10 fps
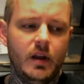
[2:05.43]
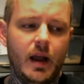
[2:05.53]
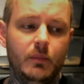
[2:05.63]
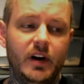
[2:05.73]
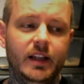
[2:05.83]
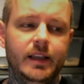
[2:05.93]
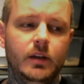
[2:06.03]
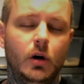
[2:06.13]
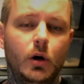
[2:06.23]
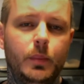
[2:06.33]
I'm
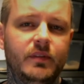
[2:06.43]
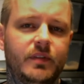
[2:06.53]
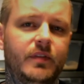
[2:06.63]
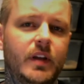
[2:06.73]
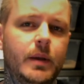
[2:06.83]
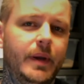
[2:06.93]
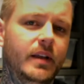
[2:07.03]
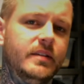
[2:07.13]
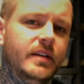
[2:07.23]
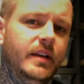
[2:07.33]
really hoping for
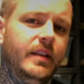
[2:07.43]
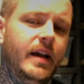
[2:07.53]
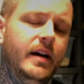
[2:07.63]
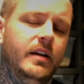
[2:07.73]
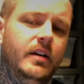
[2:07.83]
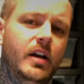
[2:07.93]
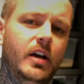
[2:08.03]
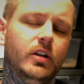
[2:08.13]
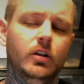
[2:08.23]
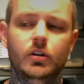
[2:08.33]
females in that
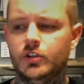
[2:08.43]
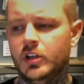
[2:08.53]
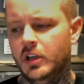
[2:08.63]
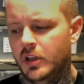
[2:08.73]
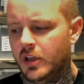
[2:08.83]
clutch